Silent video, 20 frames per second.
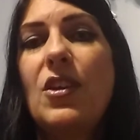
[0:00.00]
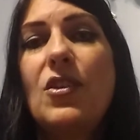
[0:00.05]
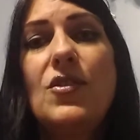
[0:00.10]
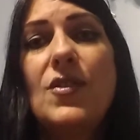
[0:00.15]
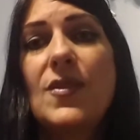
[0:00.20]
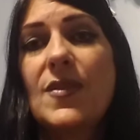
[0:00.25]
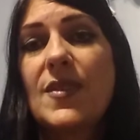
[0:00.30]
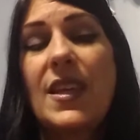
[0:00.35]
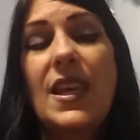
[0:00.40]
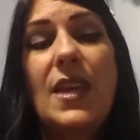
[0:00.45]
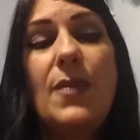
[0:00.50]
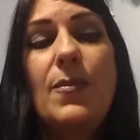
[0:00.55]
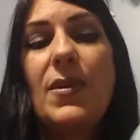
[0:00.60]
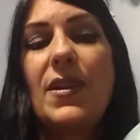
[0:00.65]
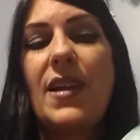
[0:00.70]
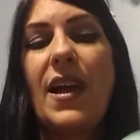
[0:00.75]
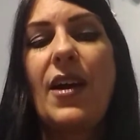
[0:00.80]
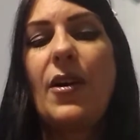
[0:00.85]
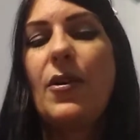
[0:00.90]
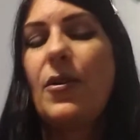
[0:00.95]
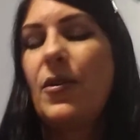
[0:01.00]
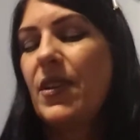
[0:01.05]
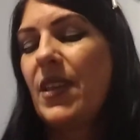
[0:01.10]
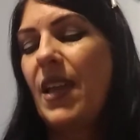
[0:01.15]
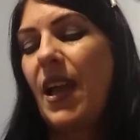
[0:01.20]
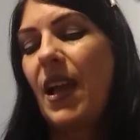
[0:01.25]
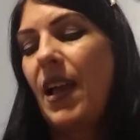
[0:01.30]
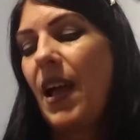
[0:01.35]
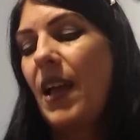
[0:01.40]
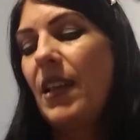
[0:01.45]
You just keep it out,
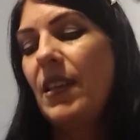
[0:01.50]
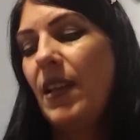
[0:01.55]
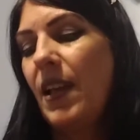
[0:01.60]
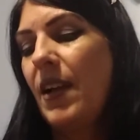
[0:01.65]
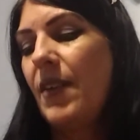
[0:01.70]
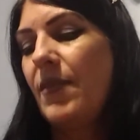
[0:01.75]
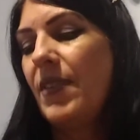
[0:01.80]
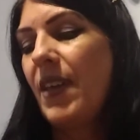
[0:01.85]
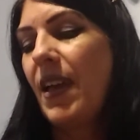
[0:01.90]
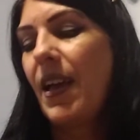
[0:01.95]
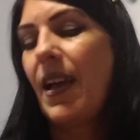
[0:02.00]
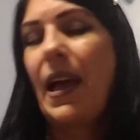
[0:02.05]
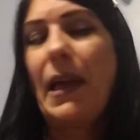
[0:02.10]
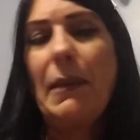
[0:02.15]
and I love that.